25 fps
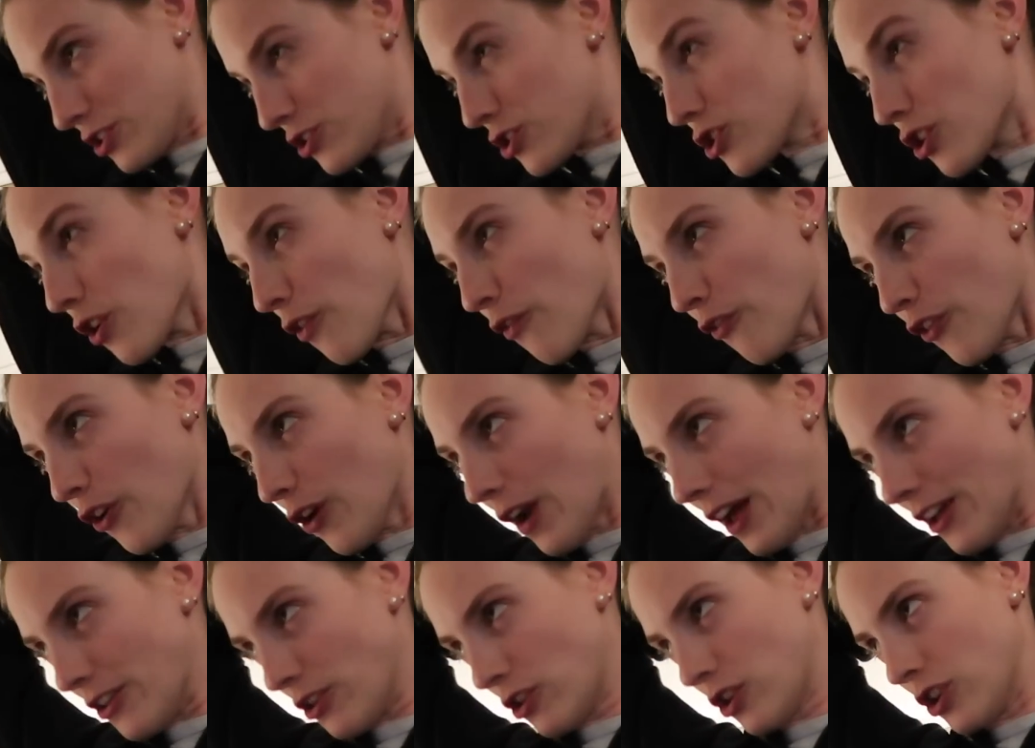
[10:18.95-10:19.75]
Do you feel
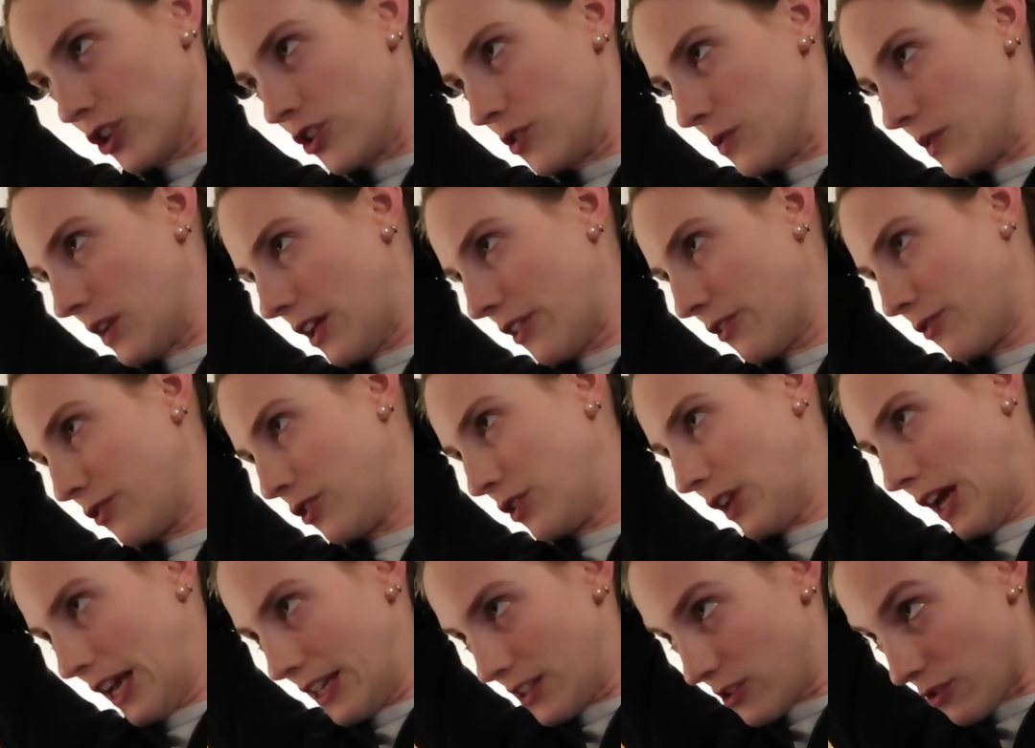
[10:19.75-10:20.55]
like you could do another few
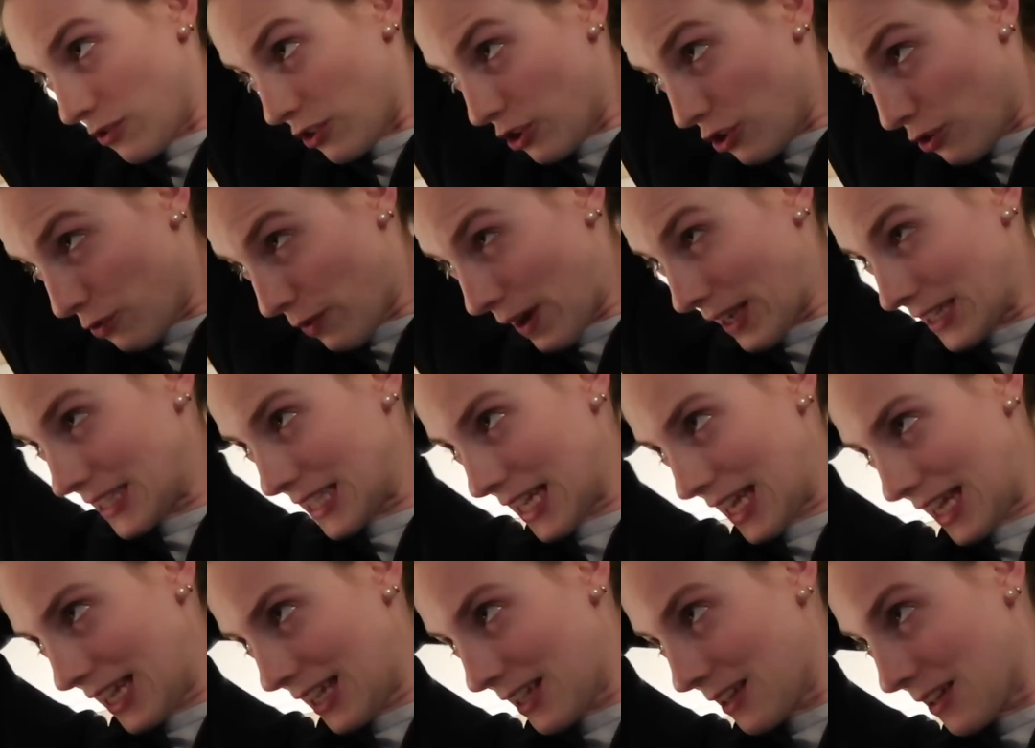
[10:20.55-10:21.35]
days, or are you
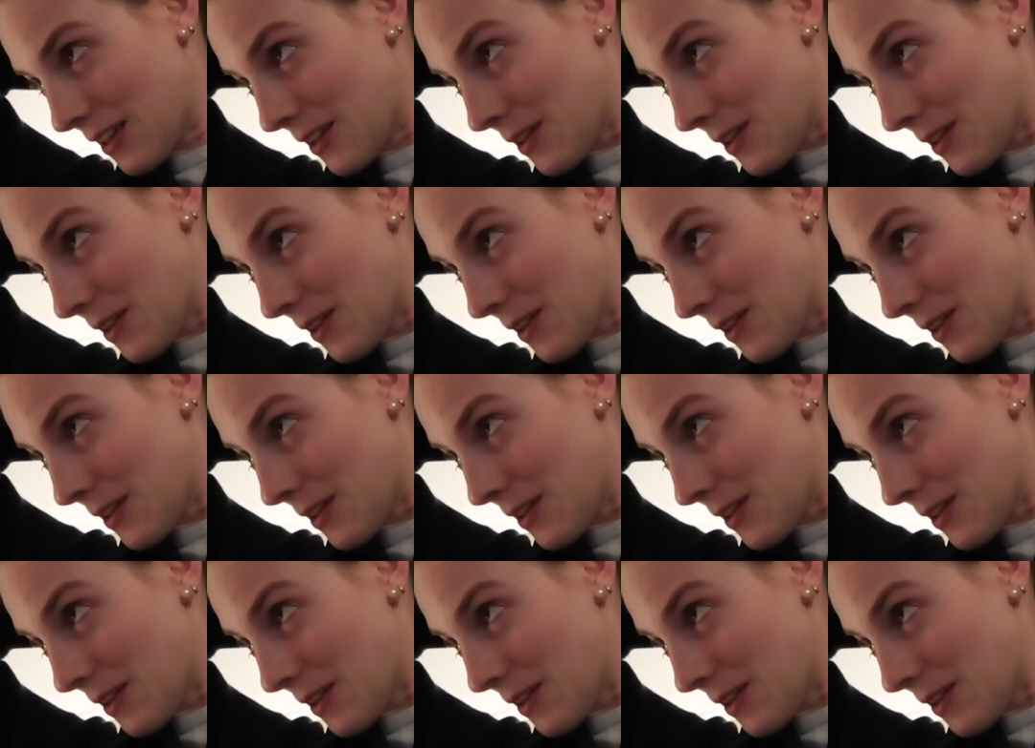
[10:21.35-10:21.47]
ready?